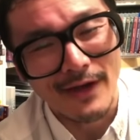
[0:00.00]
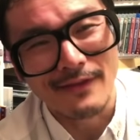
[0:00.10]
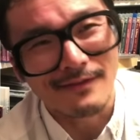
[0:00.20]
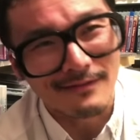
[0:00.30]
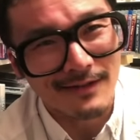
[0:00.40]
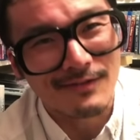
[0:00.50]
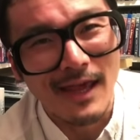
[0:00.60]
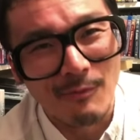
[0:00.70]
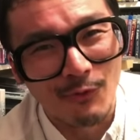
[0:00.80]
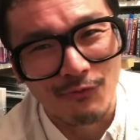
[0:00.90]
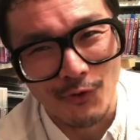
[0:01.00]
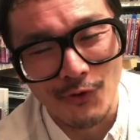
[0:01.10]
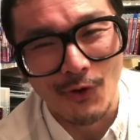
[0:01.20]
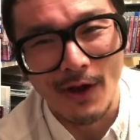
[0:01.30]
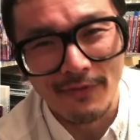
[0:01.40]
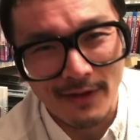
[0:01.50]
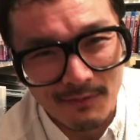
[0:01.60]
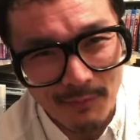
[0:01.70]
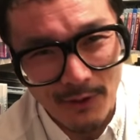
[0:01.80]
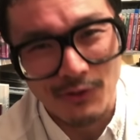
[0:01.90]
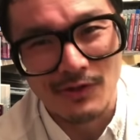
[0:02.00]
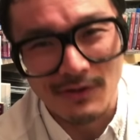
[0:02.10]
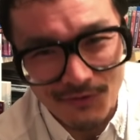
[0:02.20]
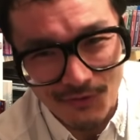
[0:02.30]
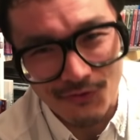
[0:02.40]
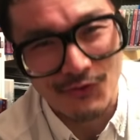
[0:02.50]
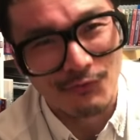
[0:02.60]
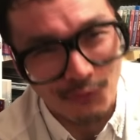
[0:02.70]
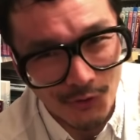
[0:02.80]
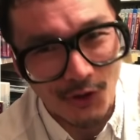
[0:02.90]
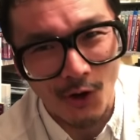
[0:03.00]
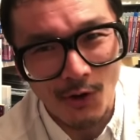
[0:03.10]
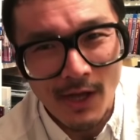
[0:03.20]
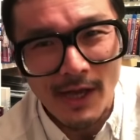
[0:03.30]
I think the same with Vertigo I think it's better to listen to Vertigo